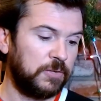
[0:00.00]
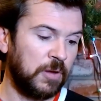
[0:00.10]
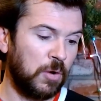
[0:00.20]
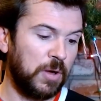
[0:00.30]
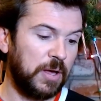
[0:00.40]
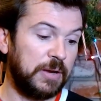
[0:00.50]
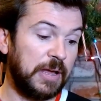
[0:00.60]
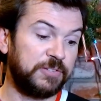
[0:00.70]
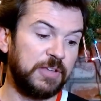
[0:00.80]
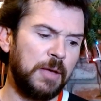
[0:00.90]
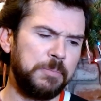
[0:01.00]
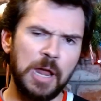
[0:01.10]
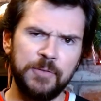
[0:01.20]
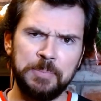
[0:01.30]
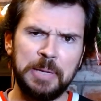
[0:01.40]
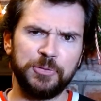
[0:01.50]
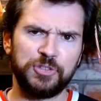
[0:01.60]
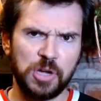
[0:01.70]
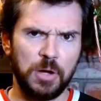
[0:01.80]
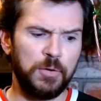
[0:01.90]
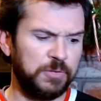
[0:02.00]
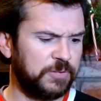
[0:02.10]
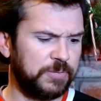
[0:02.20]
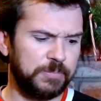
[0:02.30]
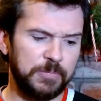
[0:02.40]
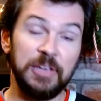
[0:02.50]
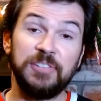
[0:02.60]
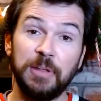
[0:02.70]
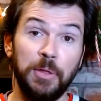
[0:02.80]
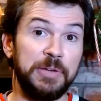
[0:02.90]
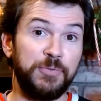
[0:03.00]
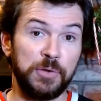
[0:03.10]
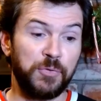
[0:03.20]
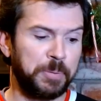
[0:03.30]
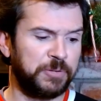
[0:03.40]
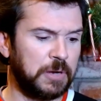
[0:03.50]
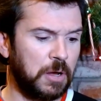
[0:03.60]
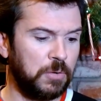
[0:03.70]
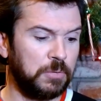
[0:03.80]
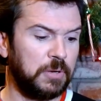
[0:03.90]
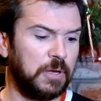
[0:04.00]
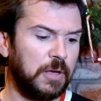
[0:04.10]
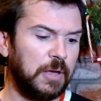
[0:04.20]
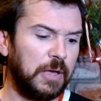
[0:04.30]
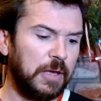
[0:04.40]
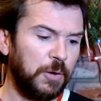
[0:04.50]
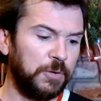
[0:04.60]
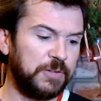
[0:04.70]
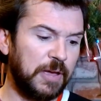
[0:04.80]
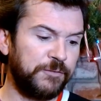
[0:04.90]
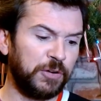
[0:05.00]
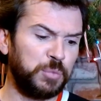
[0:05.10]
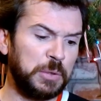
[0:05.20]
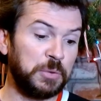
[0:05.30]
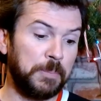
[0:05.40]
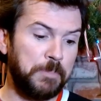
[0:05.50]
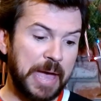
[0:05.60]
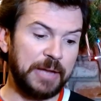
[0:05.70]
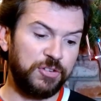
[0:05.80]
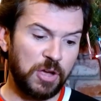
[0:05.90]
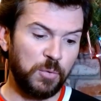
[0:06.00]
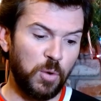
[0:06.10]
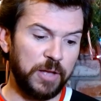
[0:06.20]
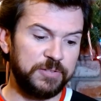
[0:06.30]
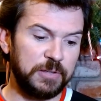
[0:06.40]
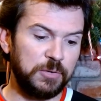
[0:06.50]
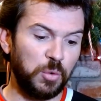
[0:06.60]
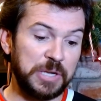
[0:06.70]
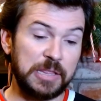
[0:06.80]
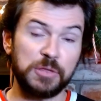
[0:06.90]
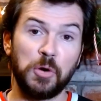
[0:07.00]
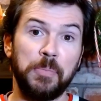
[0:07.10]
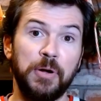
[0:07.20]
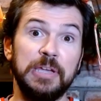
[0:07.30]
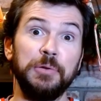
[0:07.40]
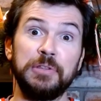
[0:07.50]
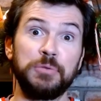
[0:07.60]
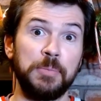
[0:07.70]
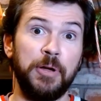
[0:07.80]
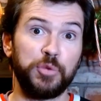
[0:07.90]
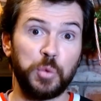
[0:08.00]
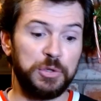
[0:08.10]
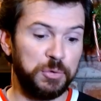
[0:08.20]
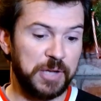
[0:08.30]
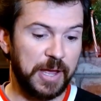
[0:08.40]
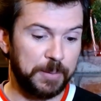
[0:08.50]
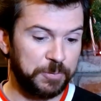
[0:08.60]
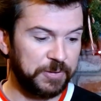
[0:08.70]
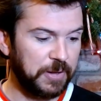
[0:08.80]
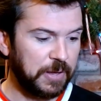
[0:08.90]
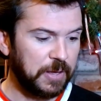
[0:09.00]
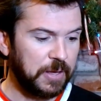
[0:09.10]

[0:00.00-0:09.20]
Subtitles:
So next up, Donovan Peoples-Jones. He's still only 44% owned. It was first week with a bad Deshaun Watson, who he only threw the ball 22 times